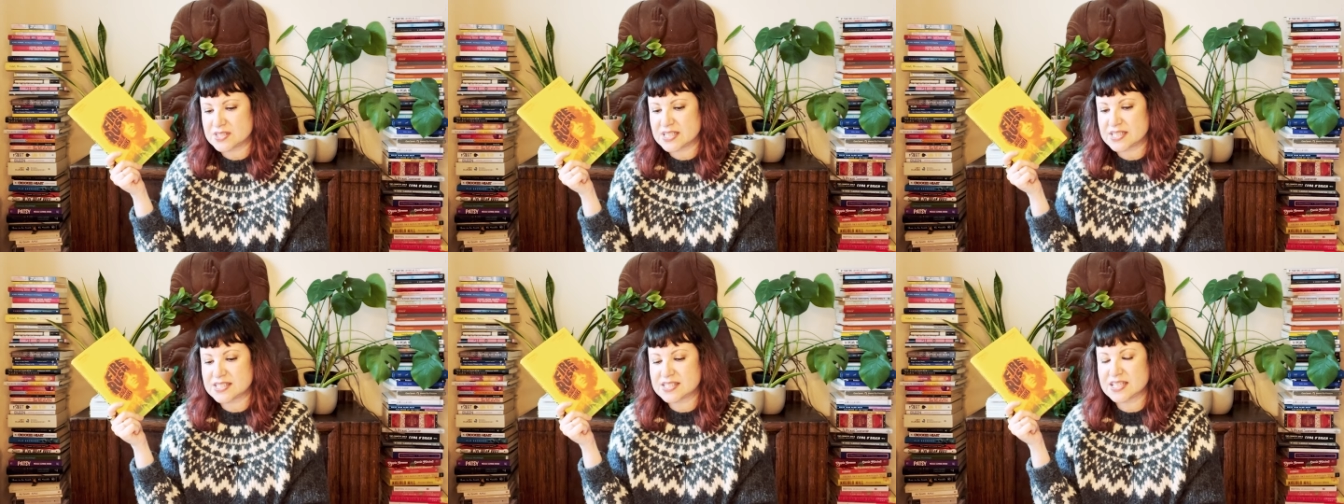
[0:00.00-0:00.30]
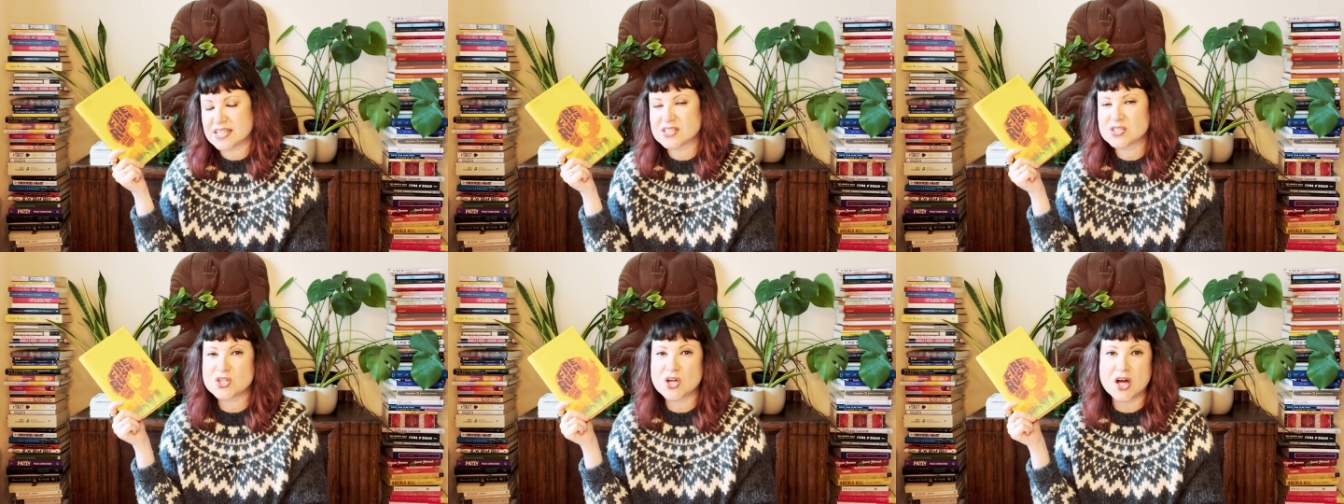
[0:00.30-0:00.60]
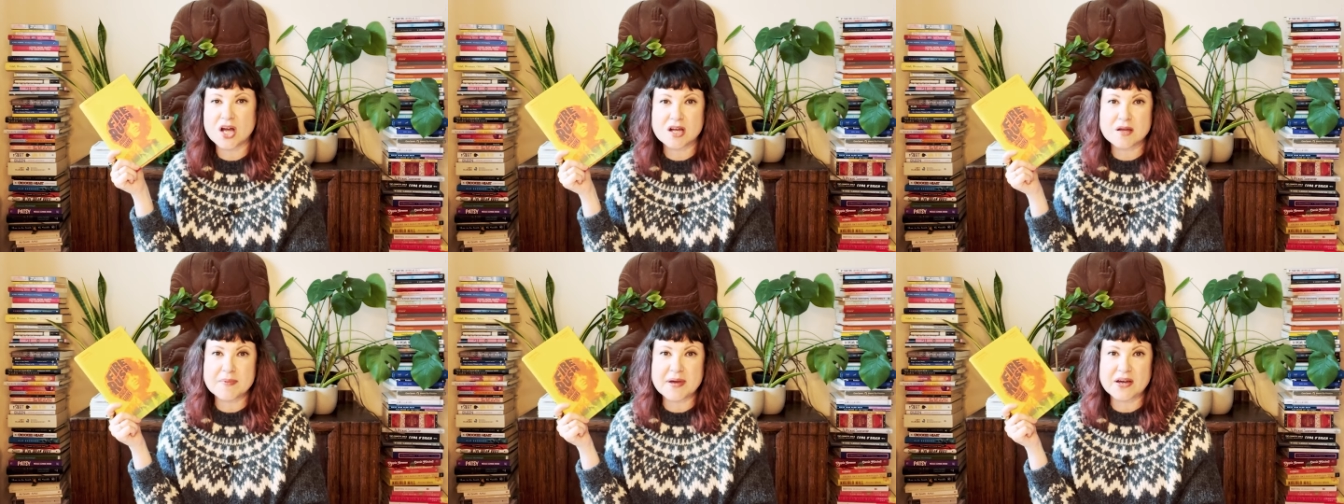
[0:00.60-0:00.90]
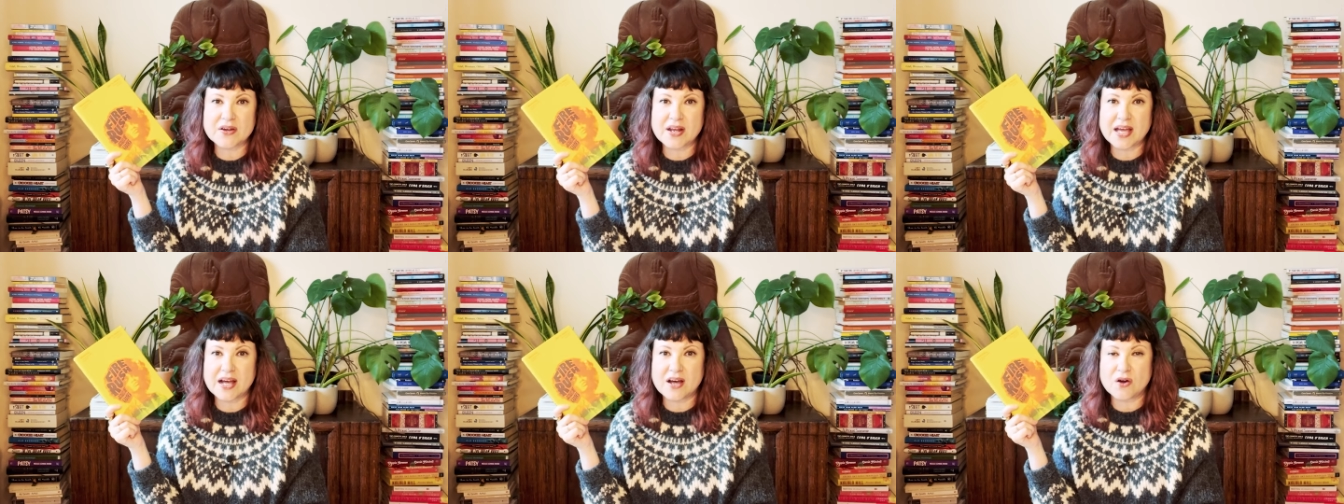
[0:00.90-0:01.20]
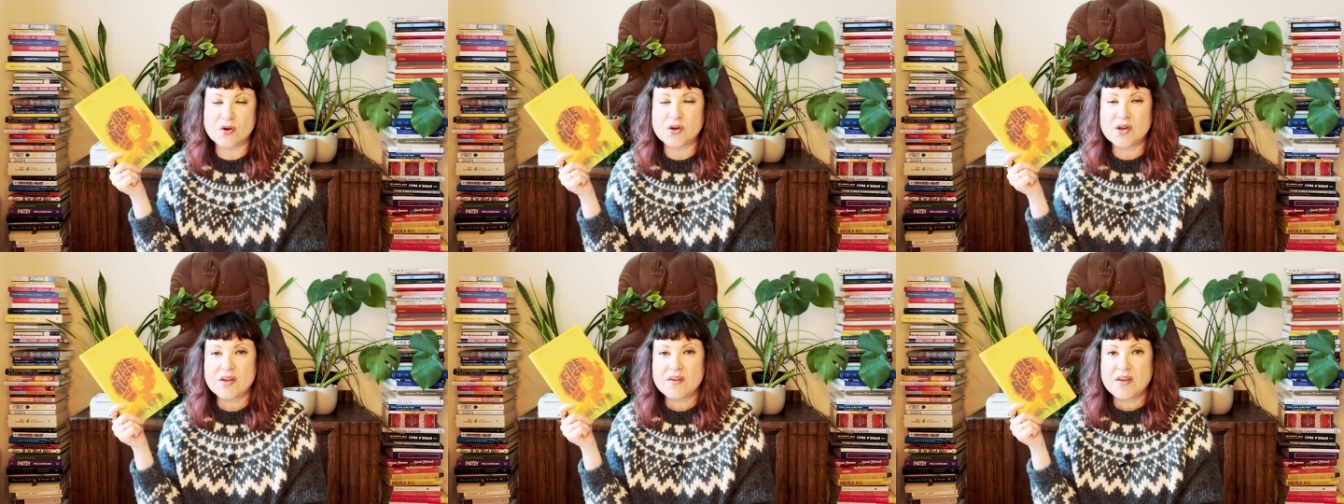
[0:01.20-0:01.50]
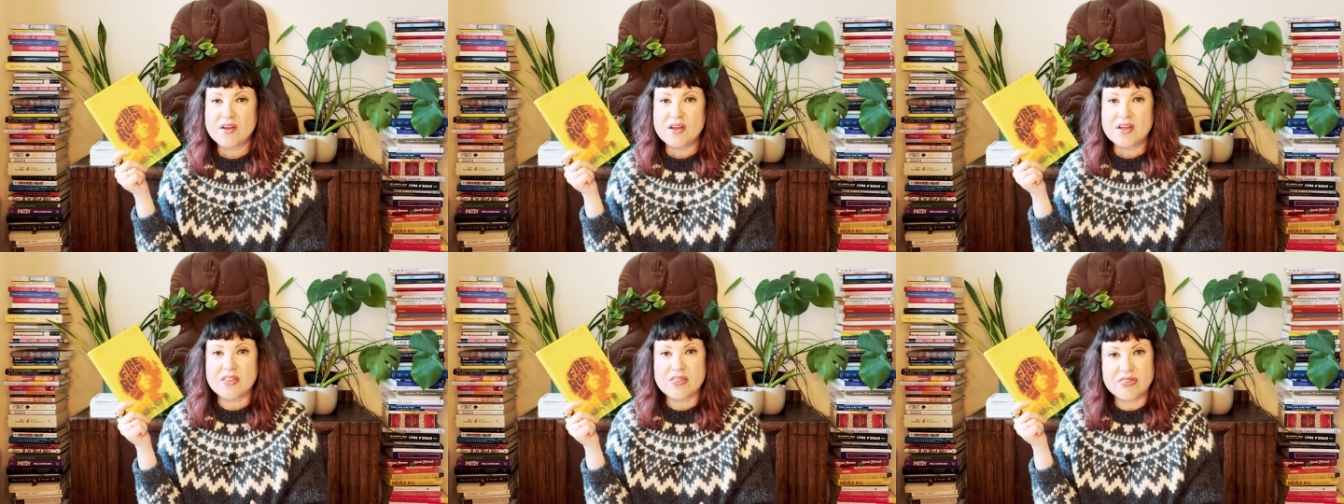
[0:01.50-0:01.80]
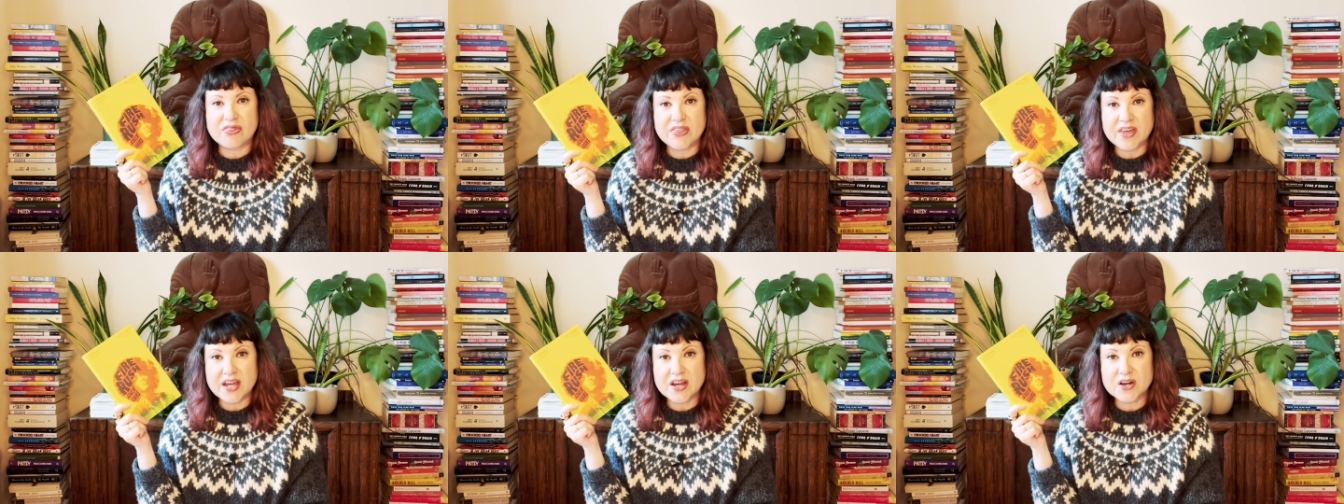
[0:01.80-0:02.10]
It does talk about how
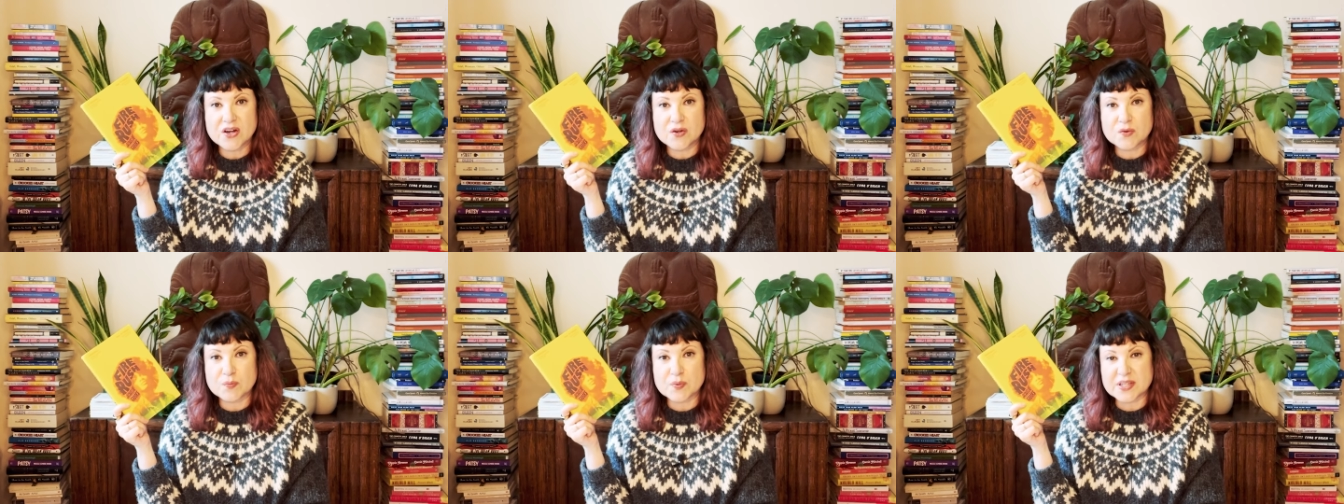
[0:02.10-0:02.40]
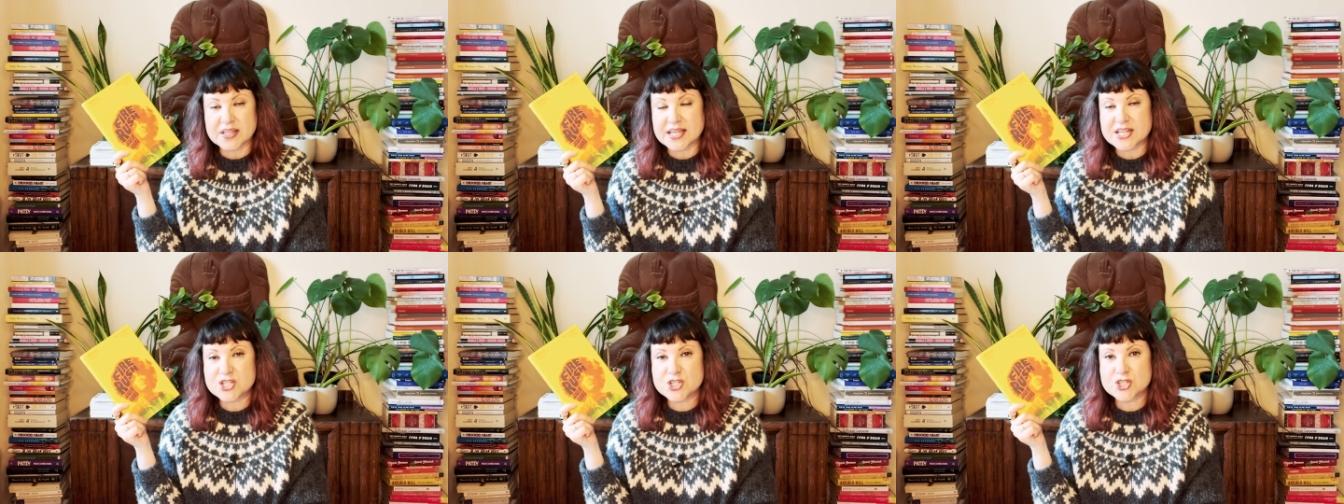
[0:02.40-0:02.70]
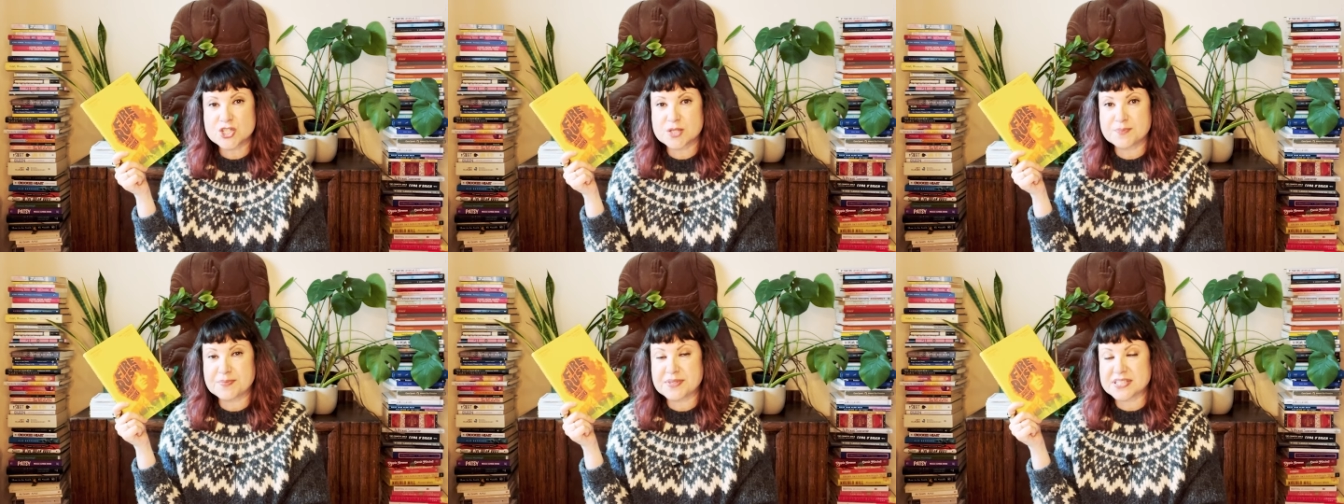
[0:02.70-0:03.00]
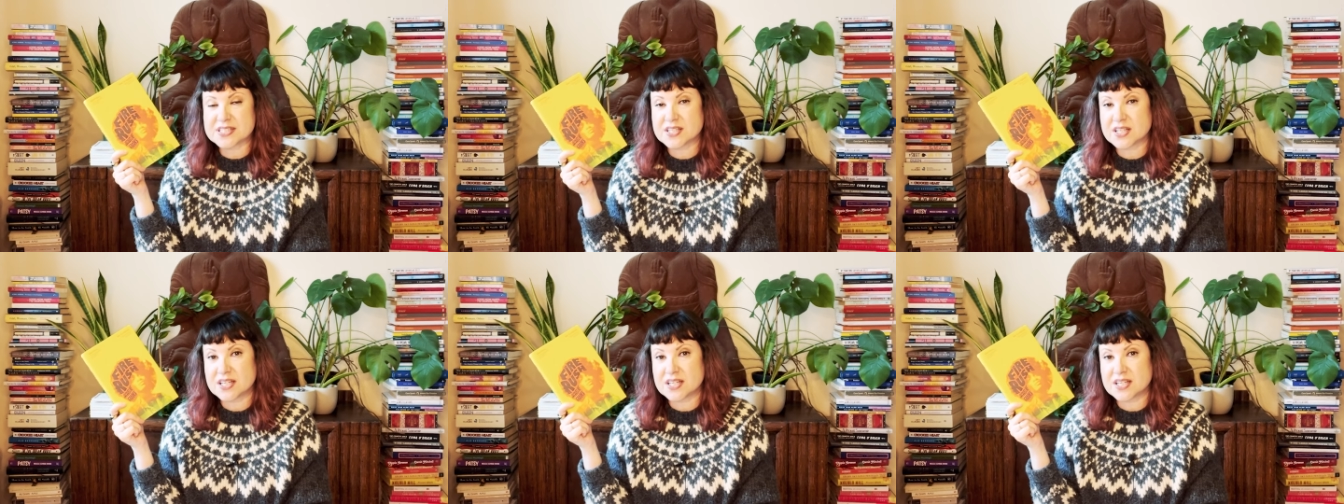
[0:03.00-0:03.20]
their relationship is,